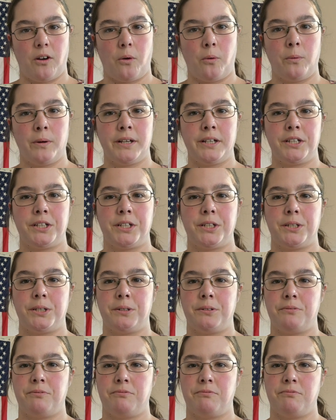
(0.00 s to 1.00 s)

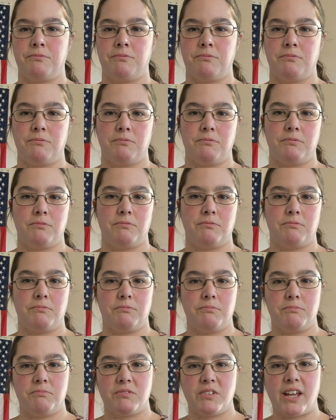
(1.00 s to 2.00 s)
which
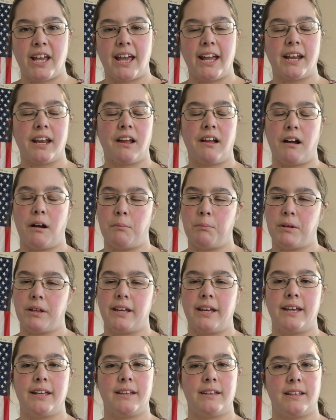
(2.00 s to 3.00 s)
can
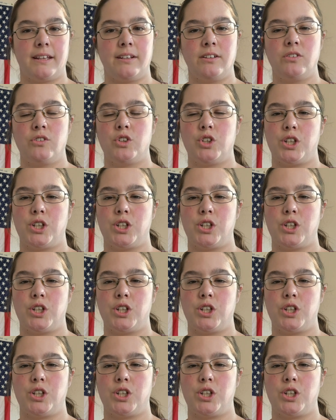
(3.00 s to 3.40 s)
complicate things.